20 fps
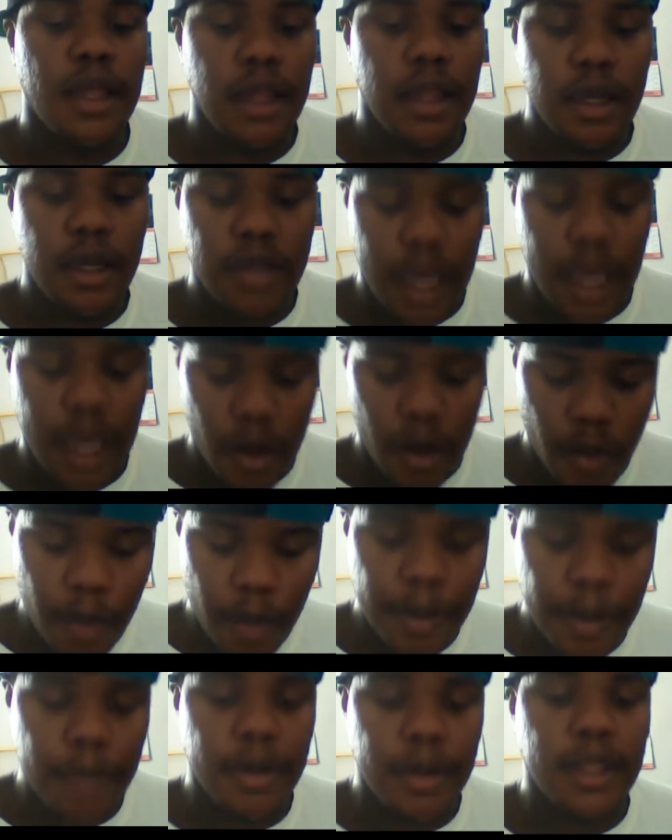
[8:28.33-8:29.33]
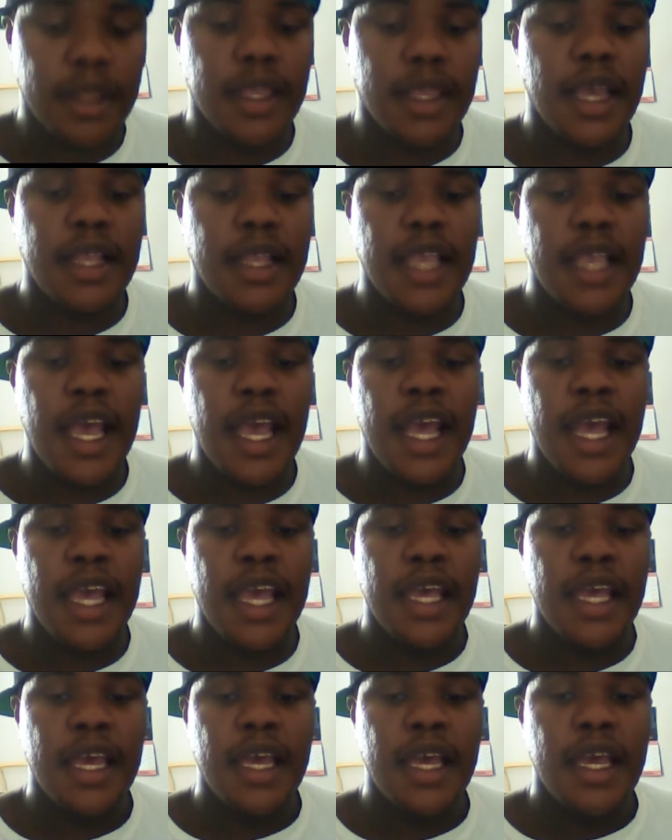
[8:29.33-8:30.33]
So I don't want people to think that
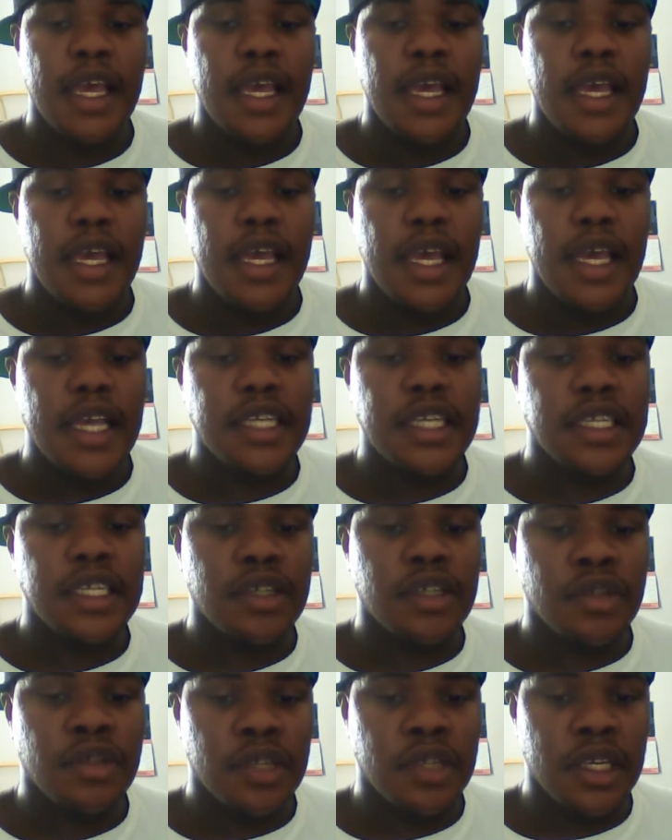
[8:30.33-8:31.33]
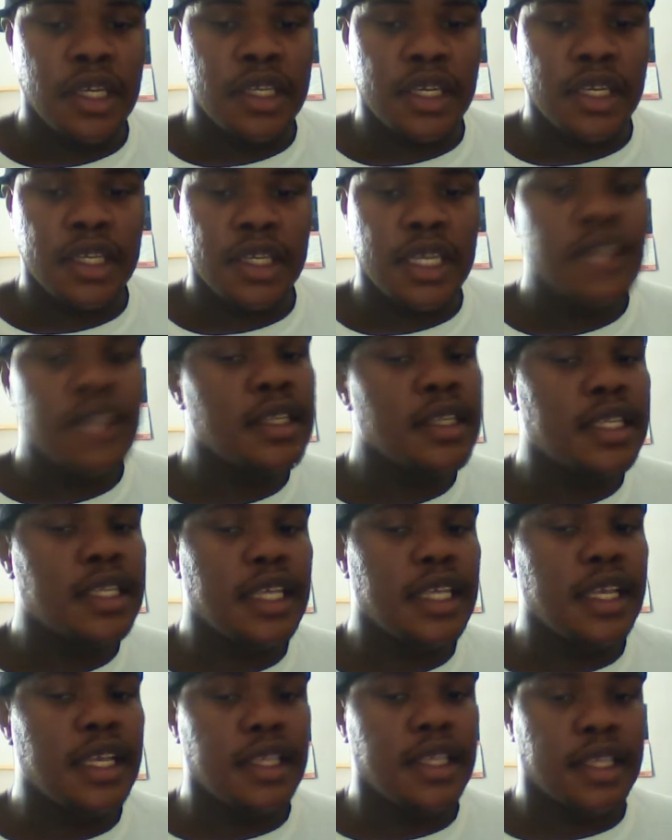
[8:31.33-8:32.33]
he just
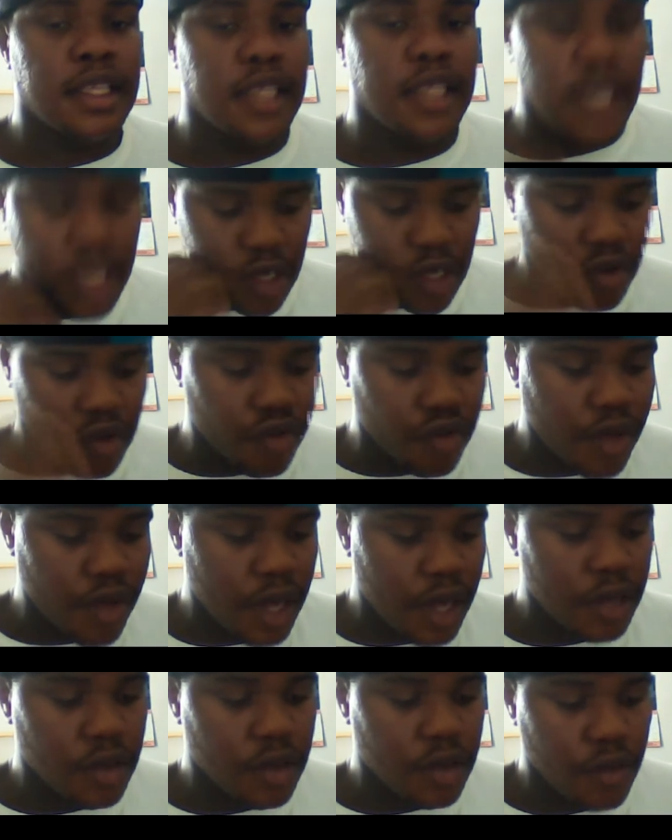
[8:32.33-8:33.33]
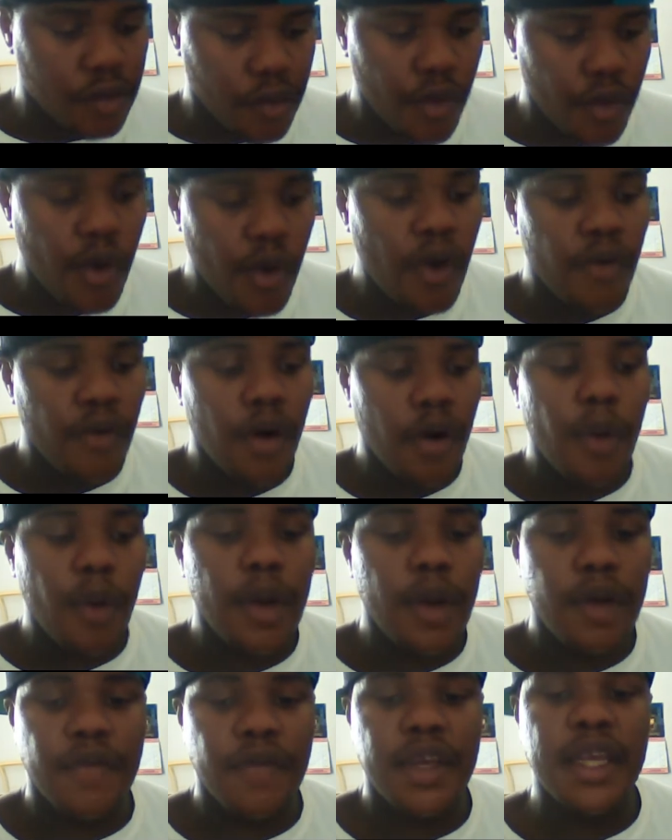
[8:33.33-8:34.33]
was trying to screw over or whatever.
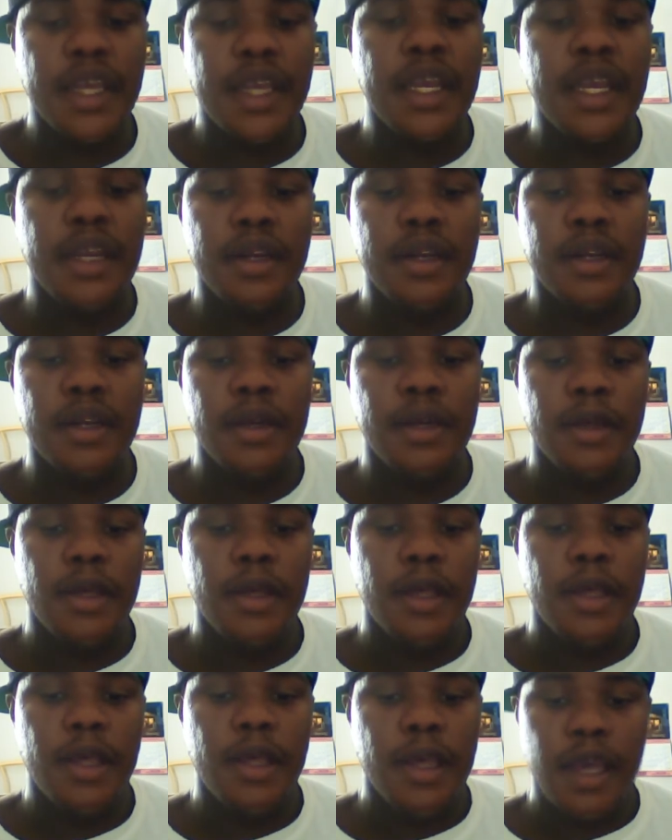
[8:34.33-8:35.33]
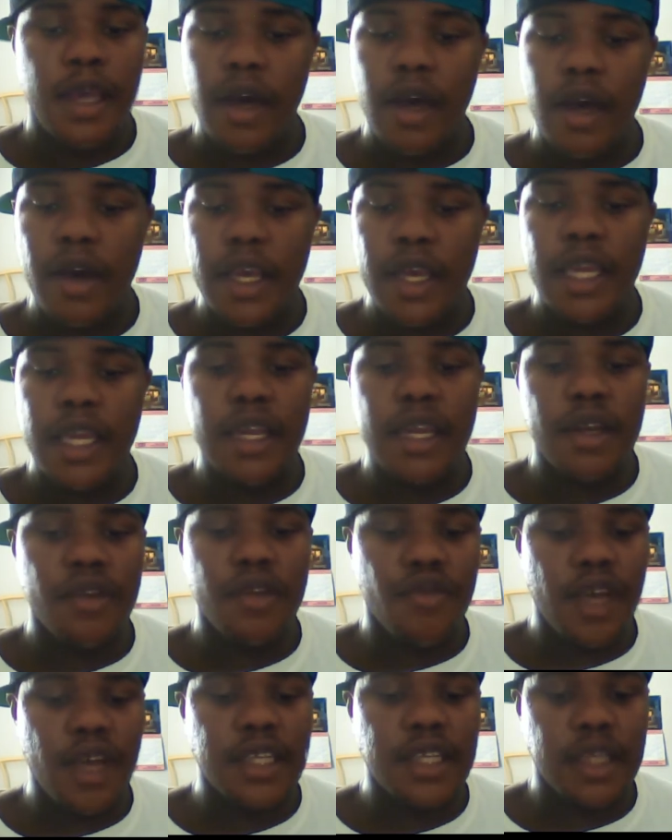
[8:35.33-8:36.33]
He didn't
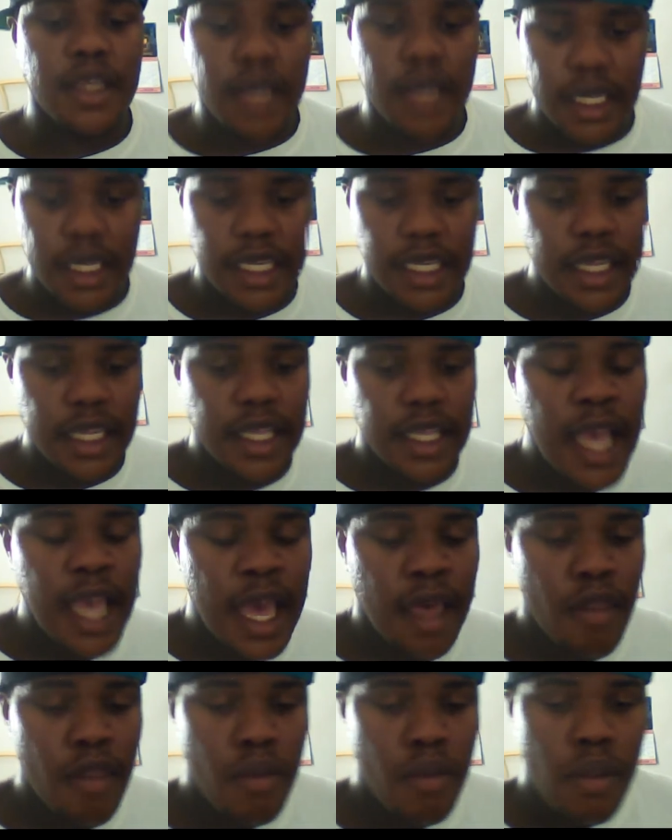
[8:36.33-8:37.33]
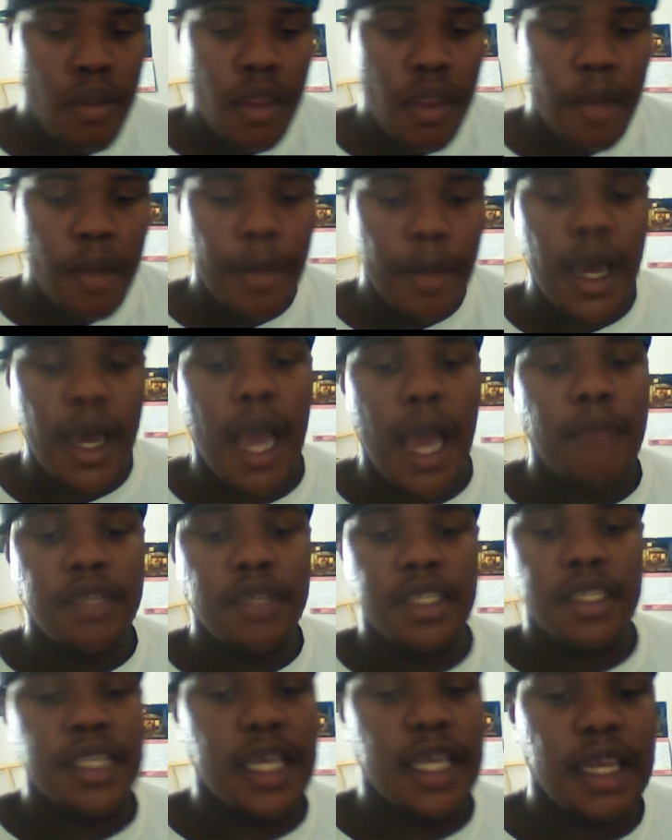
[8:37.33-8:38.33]
address it, because he did. But I'm just
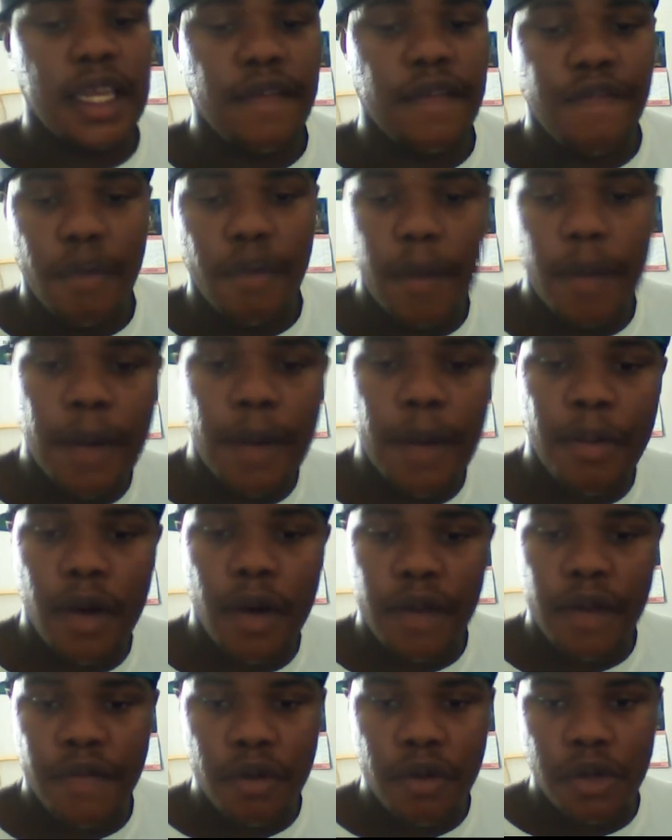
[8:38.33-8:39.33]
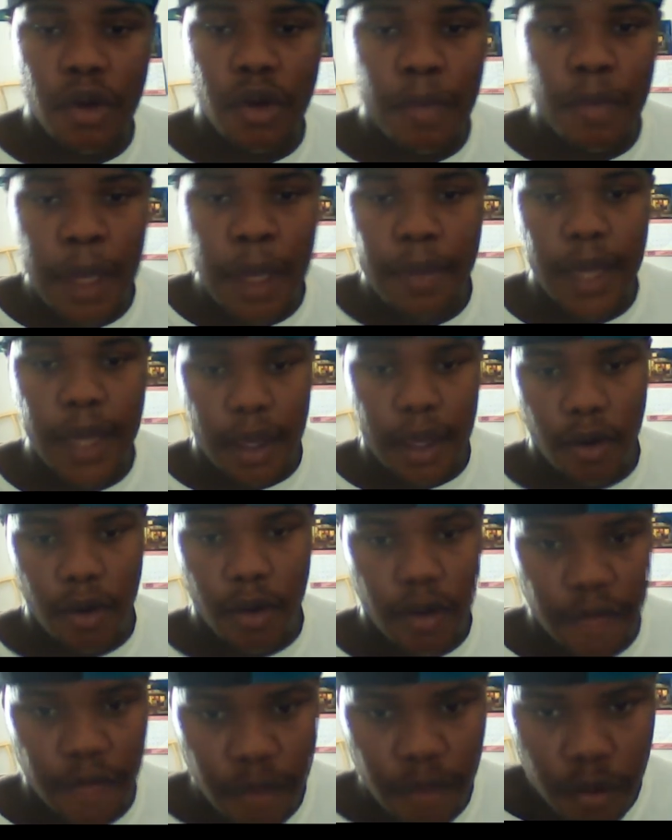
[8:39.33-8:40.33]
telling it from my point of view so people can know the
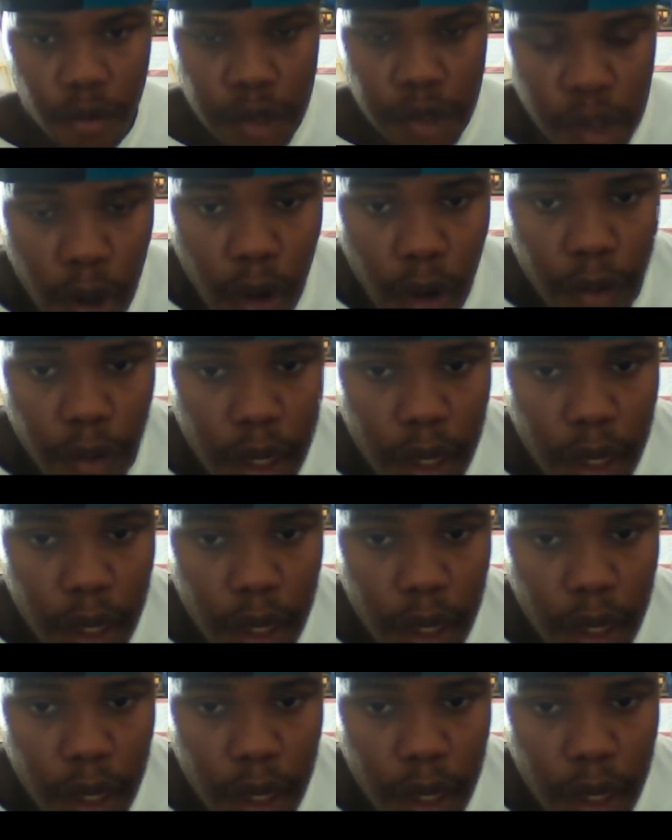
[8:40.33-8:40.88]
full story.